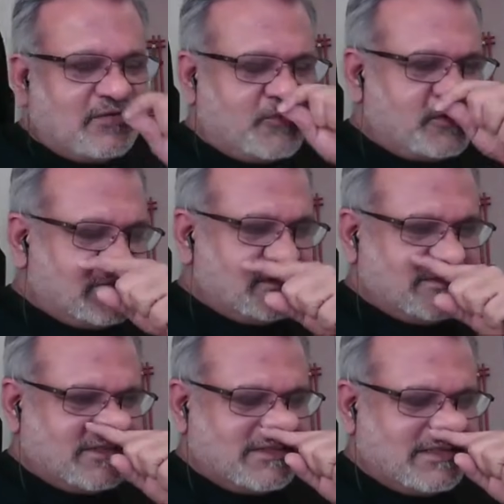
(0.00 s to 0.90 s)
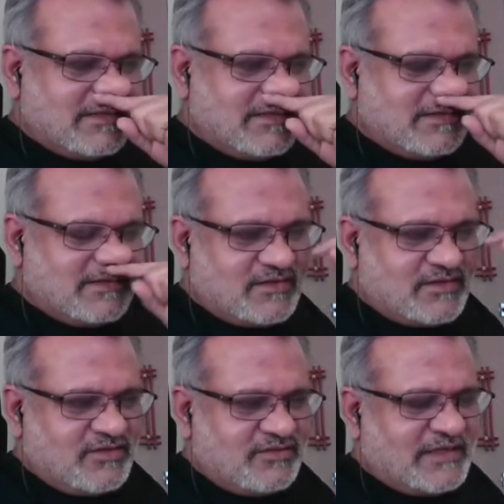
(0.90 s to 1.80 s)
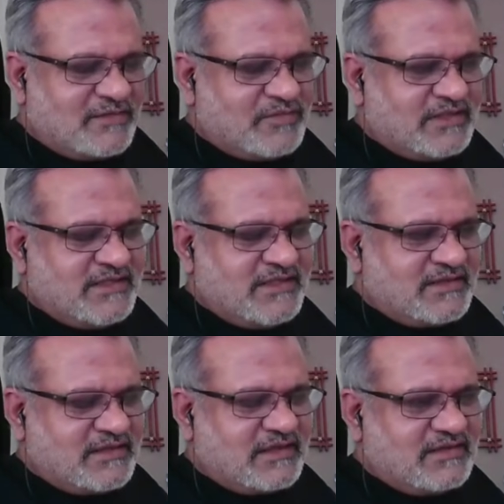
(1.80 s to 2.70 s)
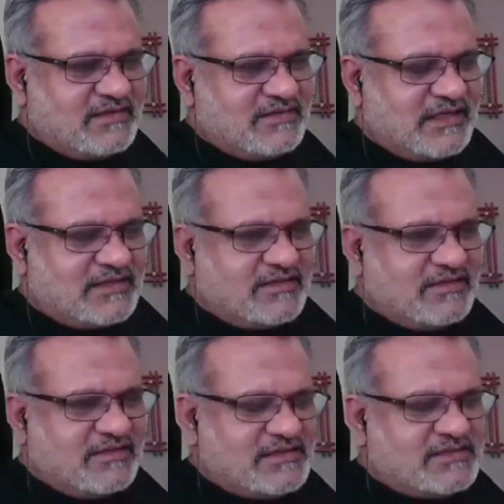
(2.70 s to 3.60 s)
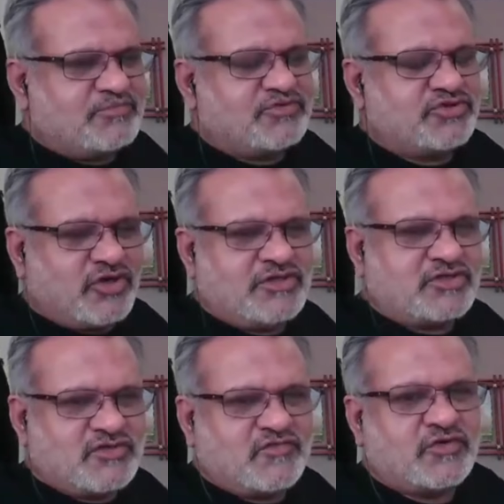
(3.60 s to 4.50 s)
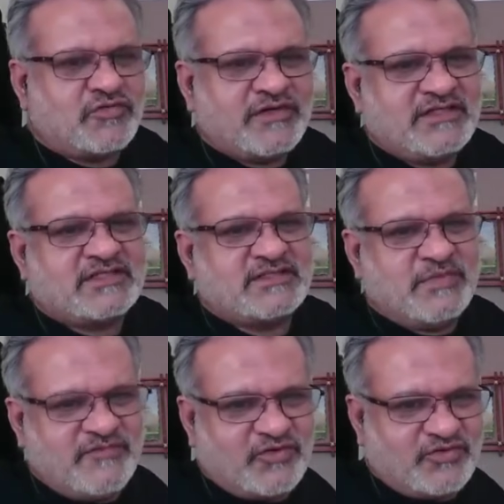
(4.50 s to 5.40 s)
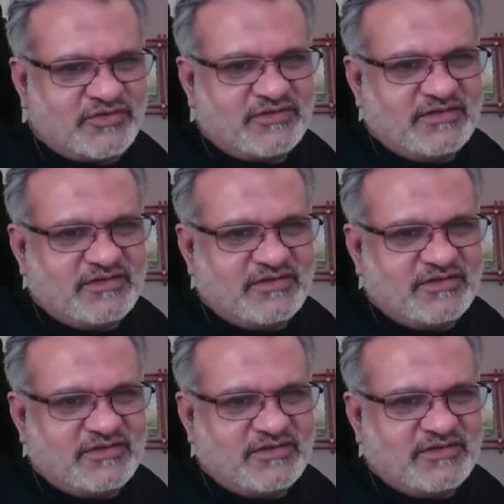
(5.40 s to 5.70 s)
would just conclude that by saying that is a product of what we discussed before.